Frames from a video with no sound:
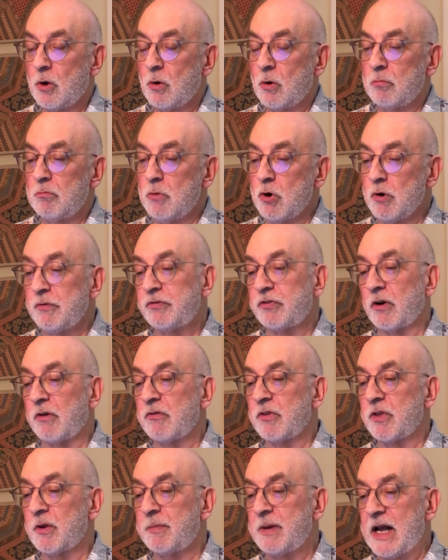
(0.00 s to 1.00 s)
Moves
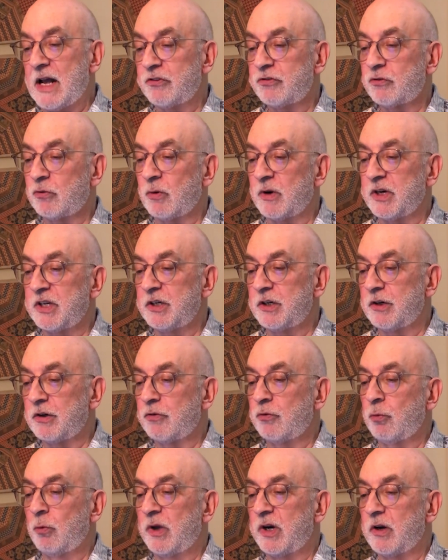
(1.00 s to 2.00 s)
over the past 20
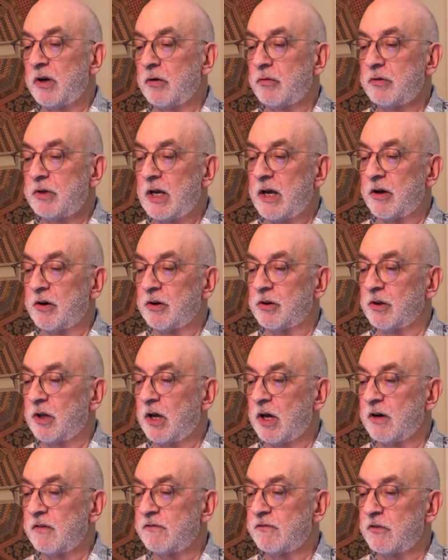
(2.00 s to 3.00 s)
years winnowed down a
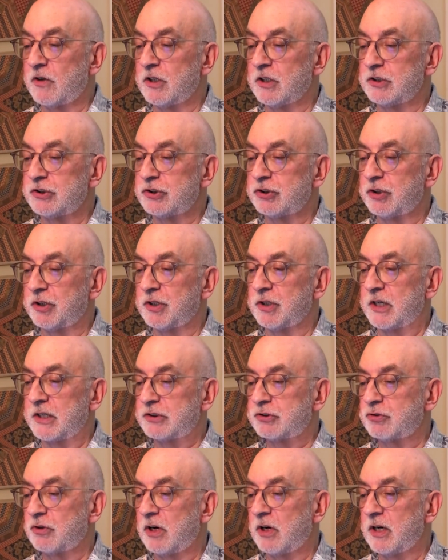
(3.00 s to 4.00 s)
lot of furniture and
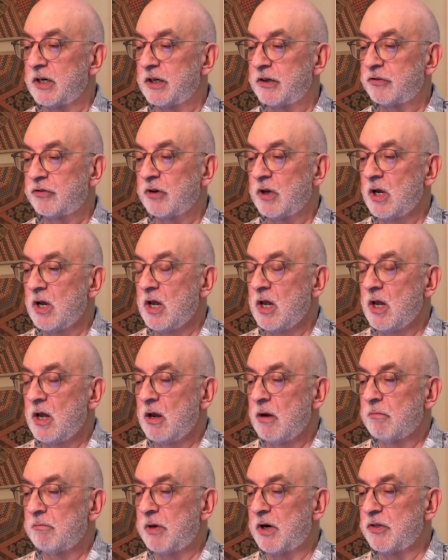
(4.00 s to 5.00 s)
electronics,
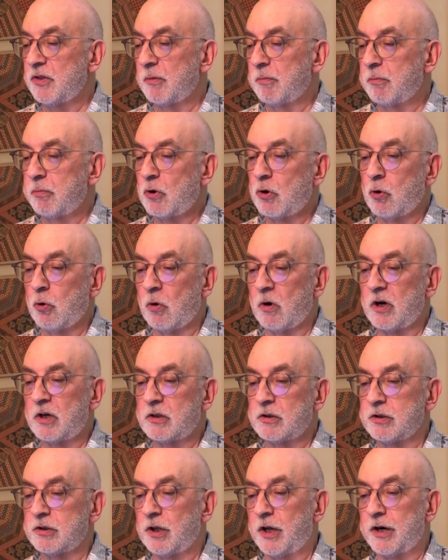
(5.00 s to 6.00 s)
but the core
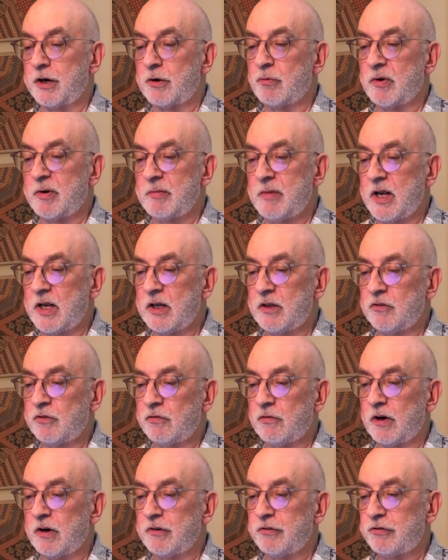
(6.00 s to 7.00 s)
clutter remains
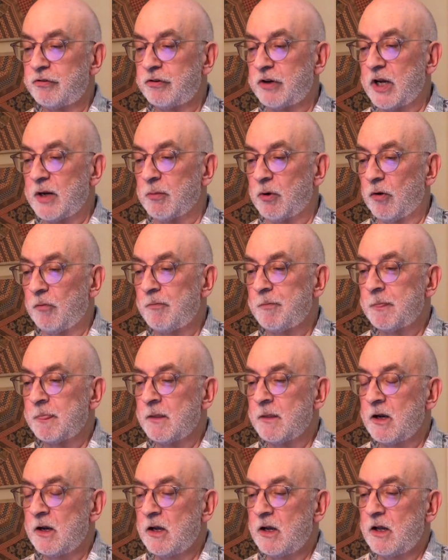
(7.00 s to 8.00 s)
very stable.
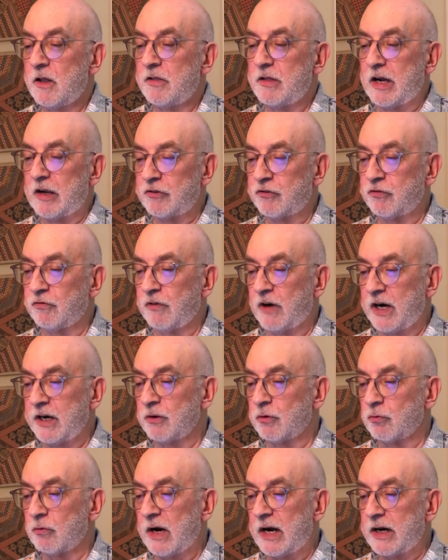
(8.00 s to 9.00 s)
That's
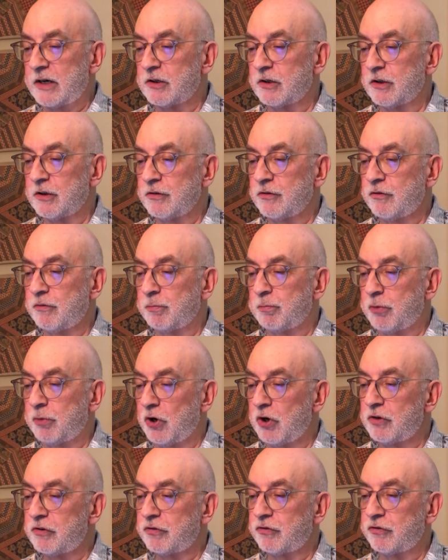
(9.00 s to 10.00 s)
vinyl records,
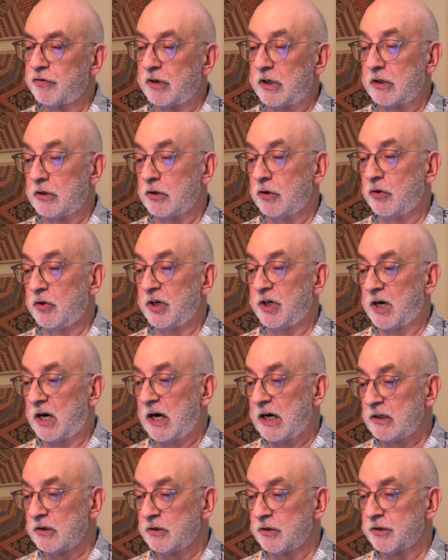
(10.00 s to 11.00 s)
books, including
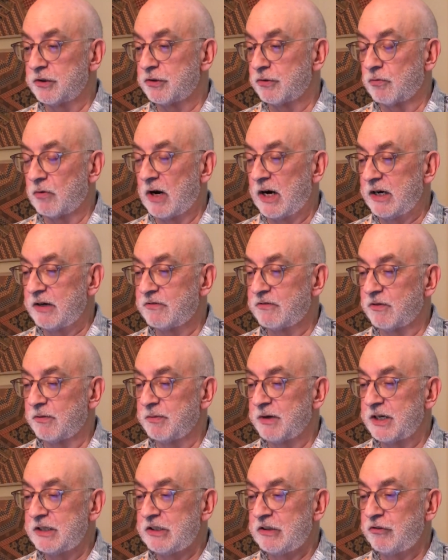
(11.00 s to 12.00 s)
I Learned to Write from
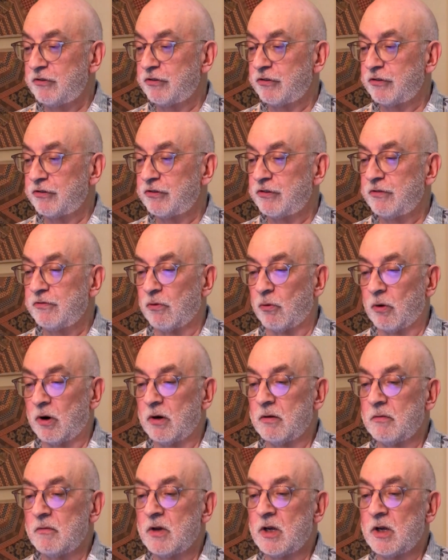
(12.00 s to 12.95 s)
1964,